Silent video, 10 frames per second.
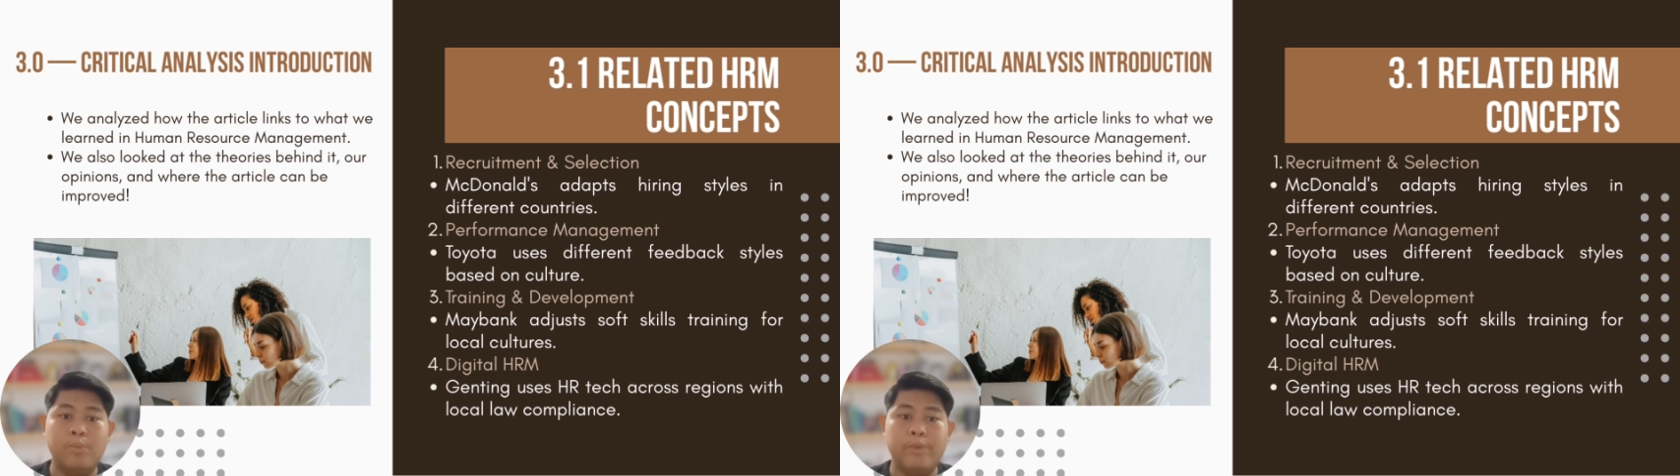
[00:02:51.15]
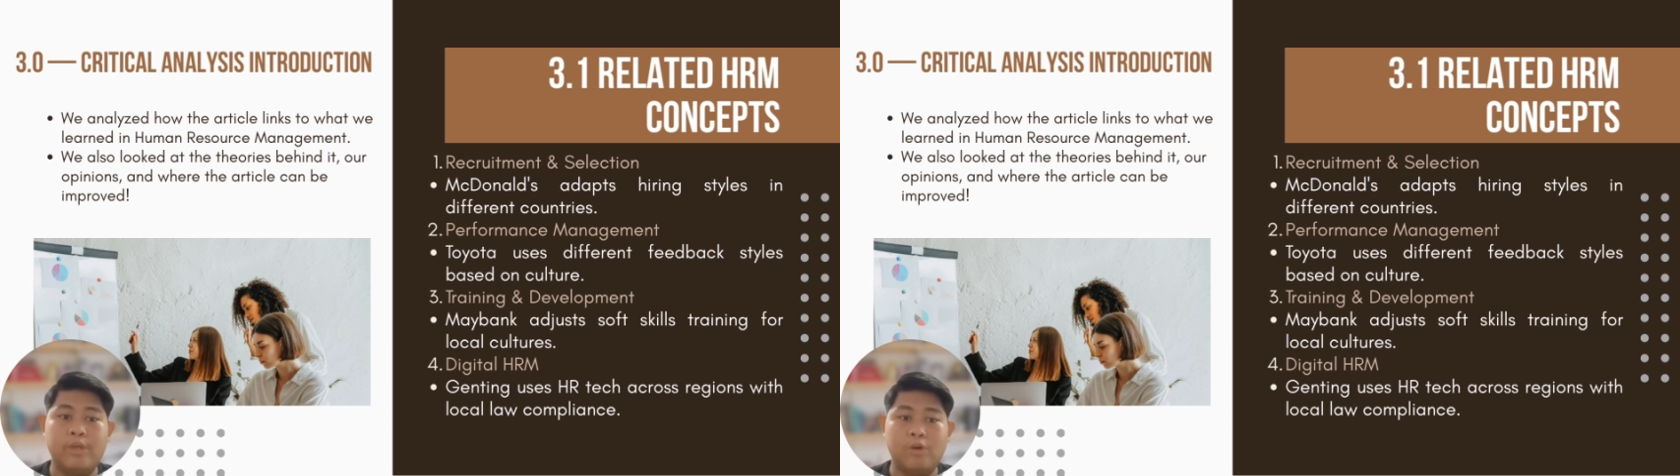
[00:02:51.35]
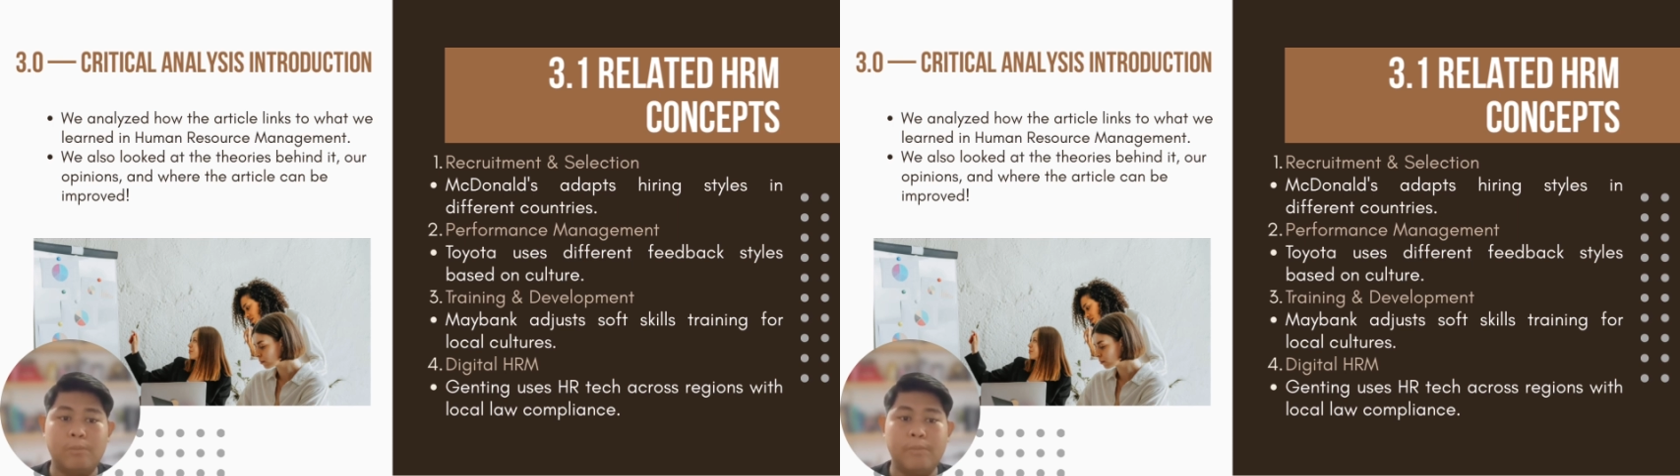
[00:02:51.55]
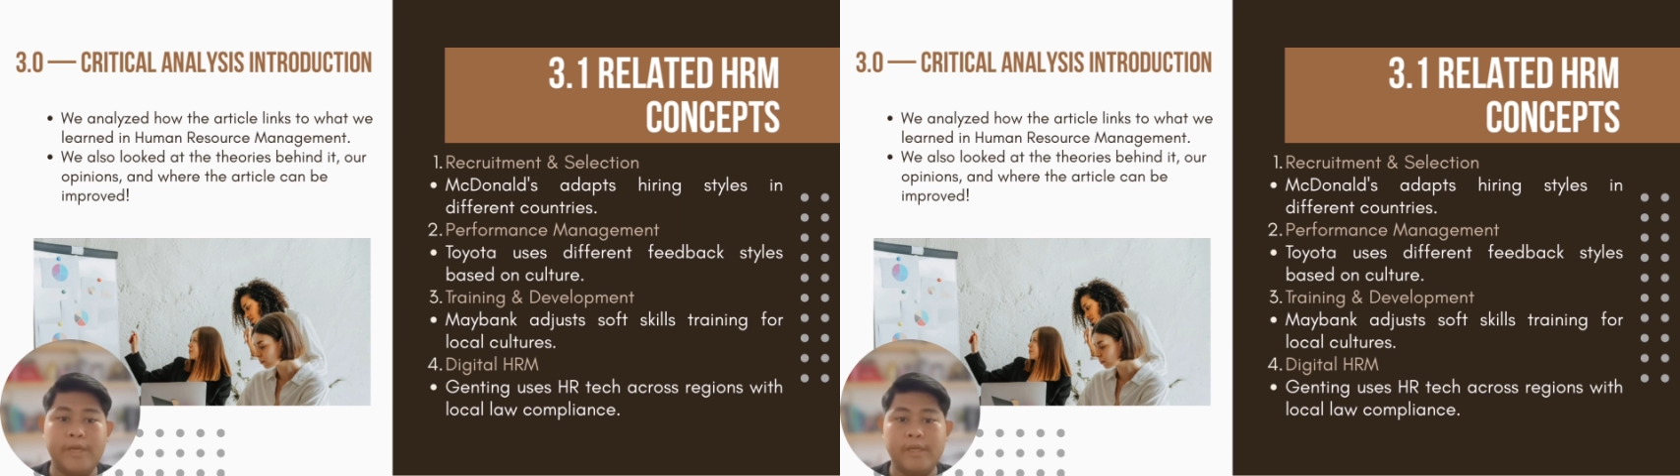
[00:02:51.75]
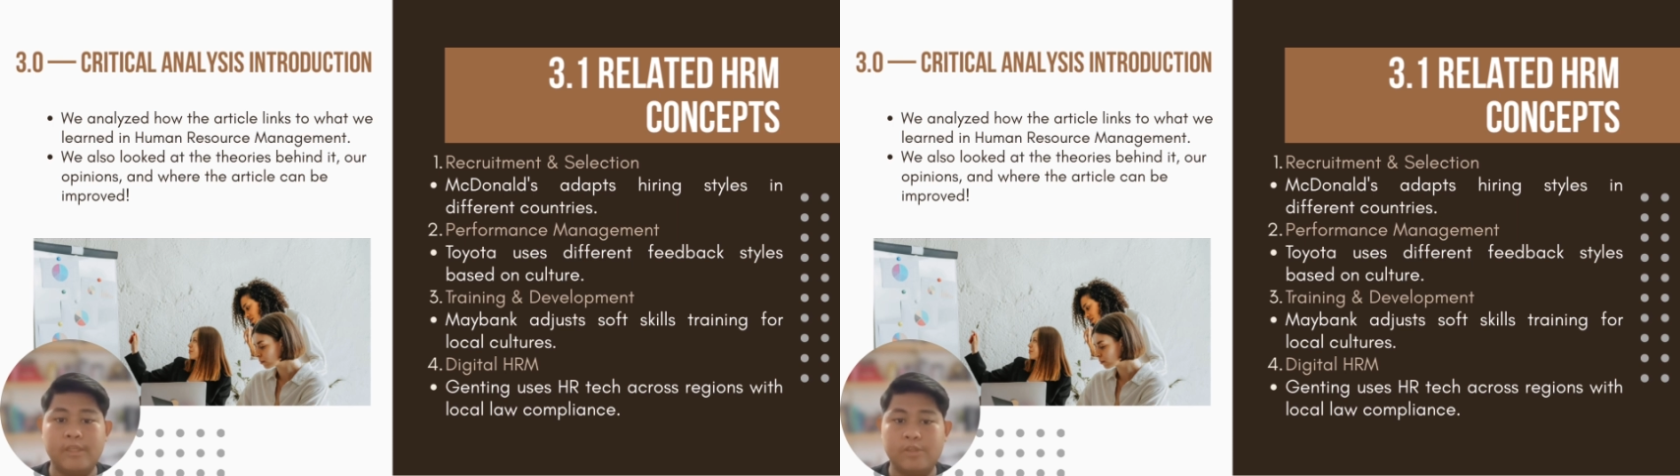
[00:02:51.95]
combine
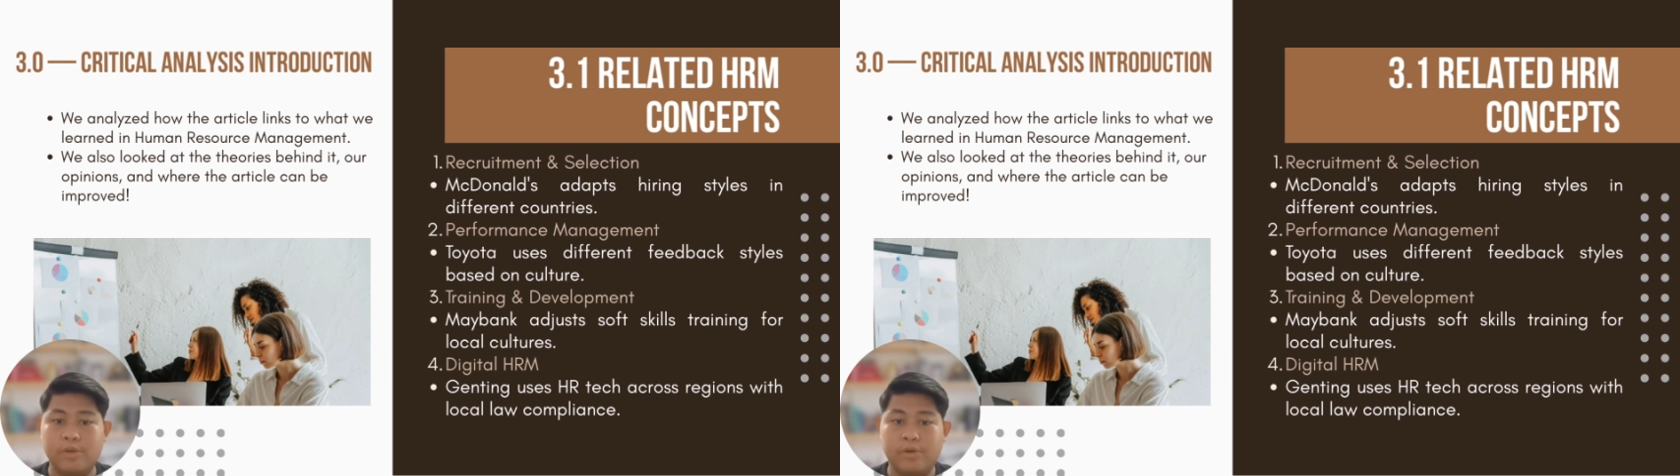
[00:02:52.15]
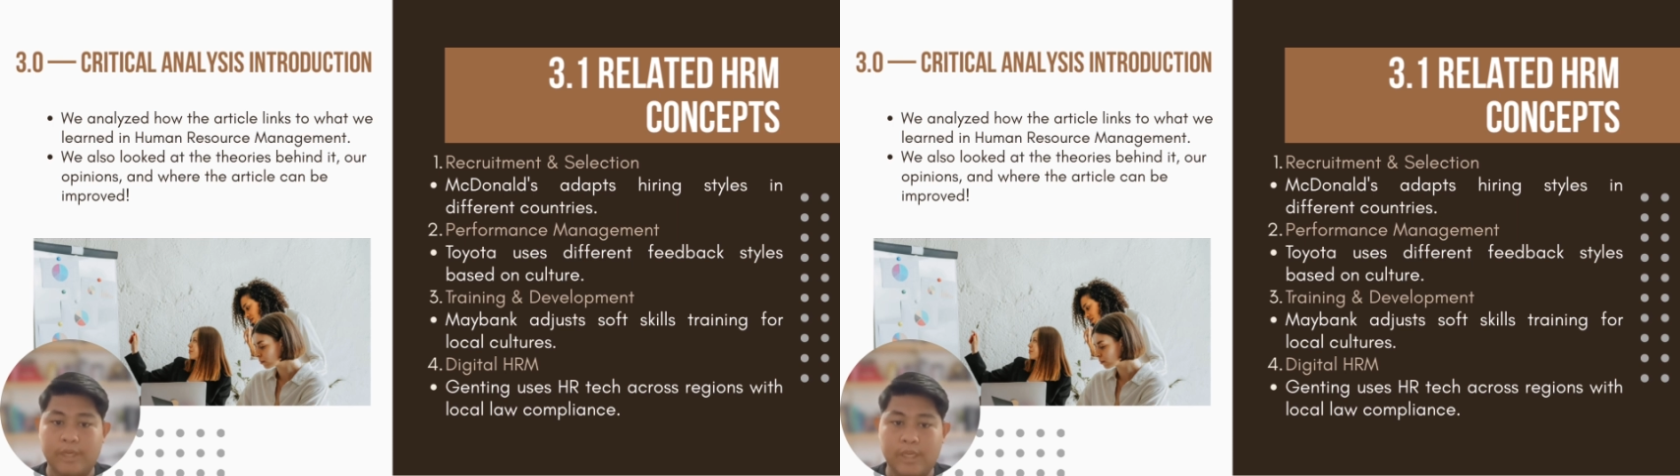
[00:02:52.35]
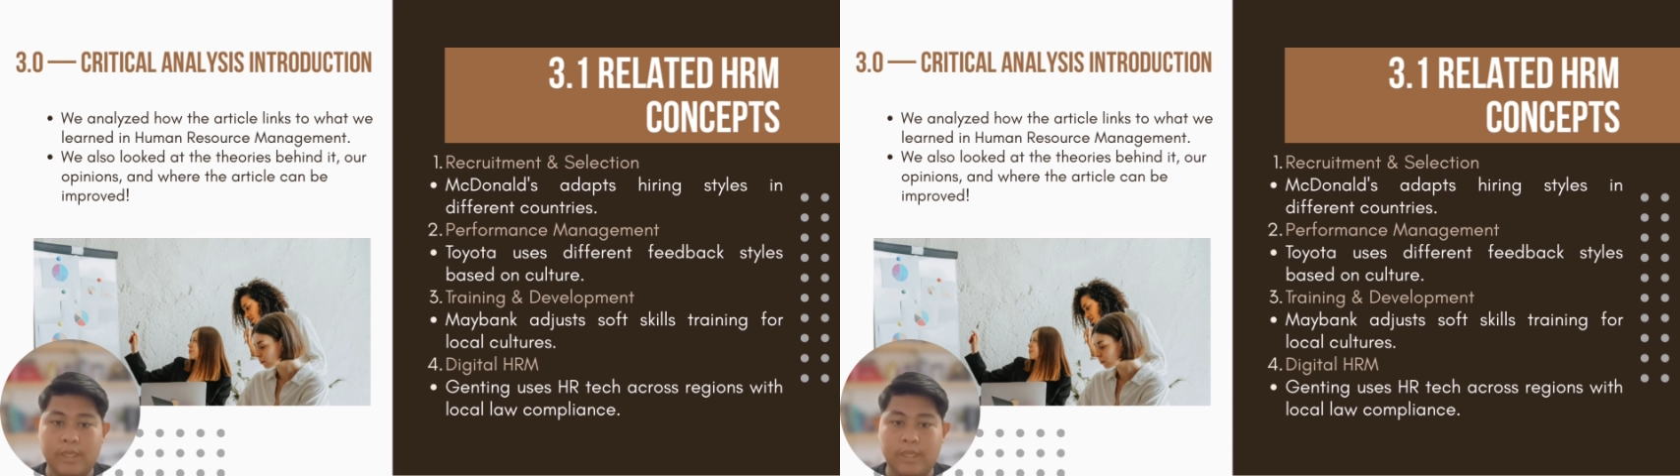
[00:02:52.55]
the theory,